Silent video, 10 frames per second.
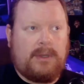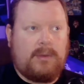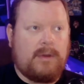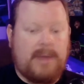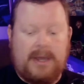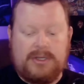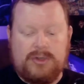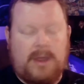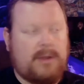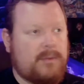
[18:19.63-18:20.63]
what about a
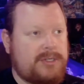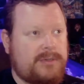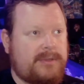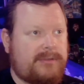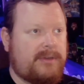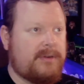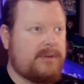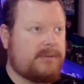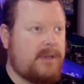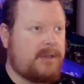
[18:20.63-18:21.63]
Tron? Would you
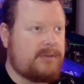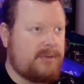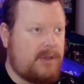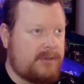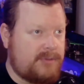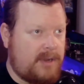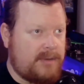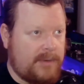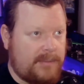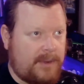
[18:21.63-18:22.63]
consider a Tron
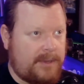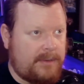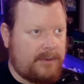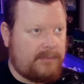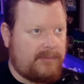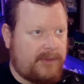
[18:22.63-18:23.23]
rerun or Vault?